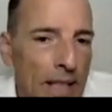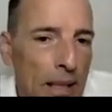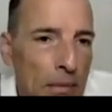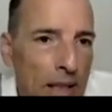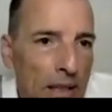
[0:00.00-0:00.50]

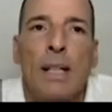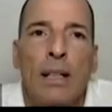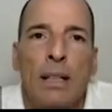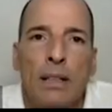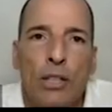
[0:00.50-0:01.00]
Namely,
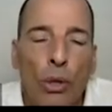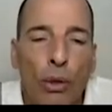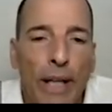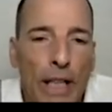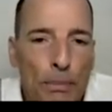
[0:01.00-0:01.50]
this
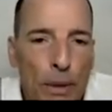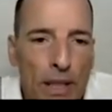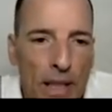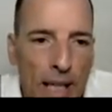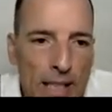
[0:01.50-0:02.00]
whole expert
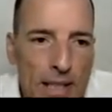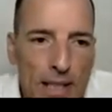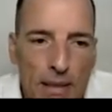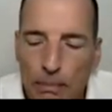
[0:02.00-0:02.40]
class